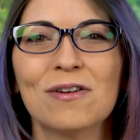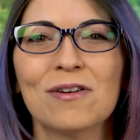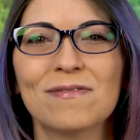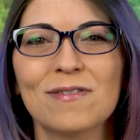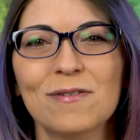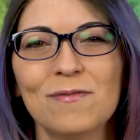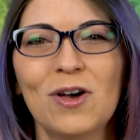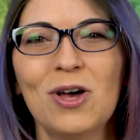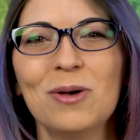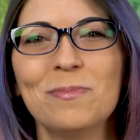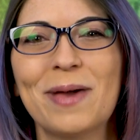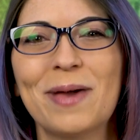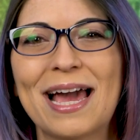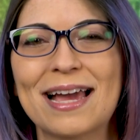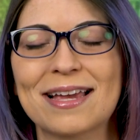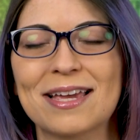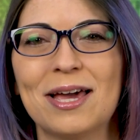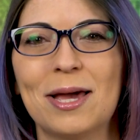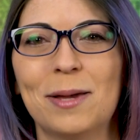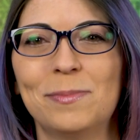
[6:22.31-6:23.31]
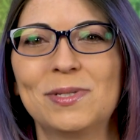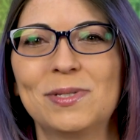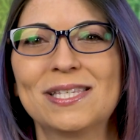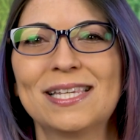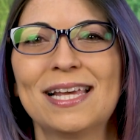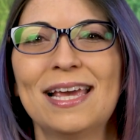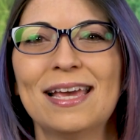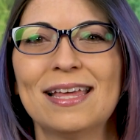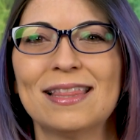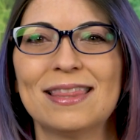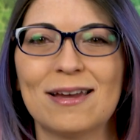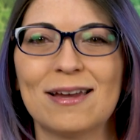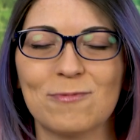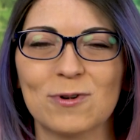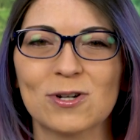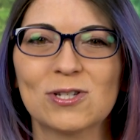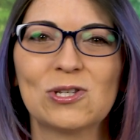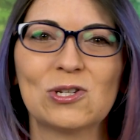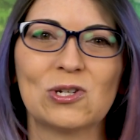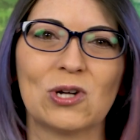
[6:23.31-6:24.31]
for vault backups that
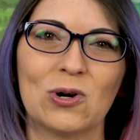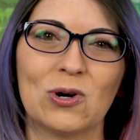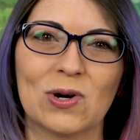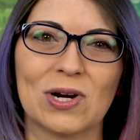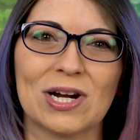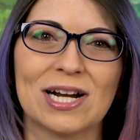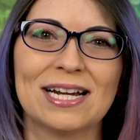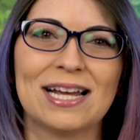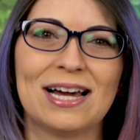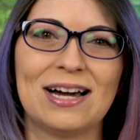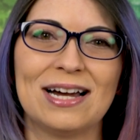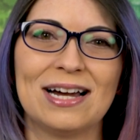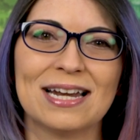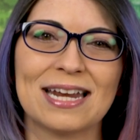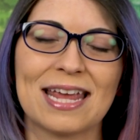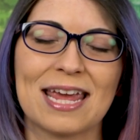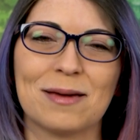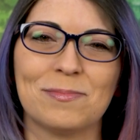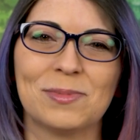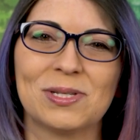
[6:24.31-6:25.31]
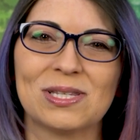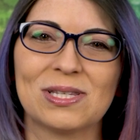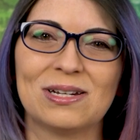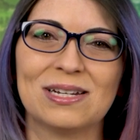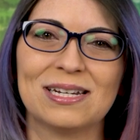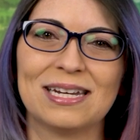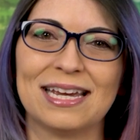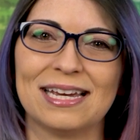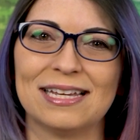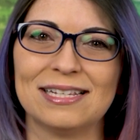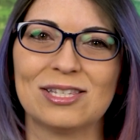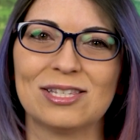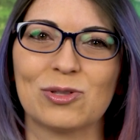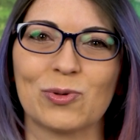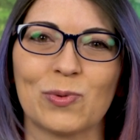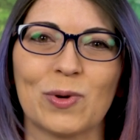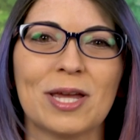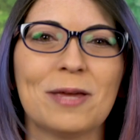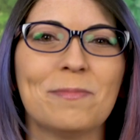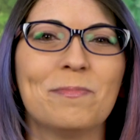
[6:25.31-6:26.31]
were stored on Amazon
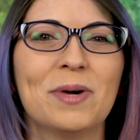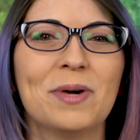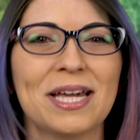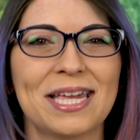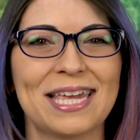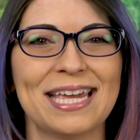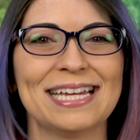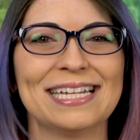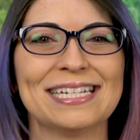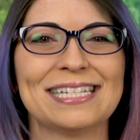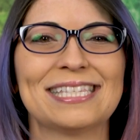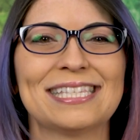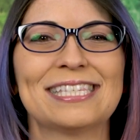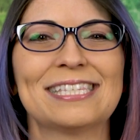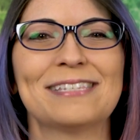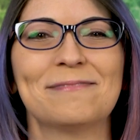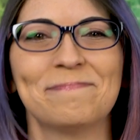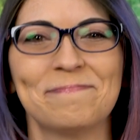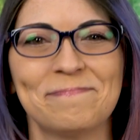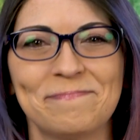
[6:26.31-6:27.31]
S3 buckets.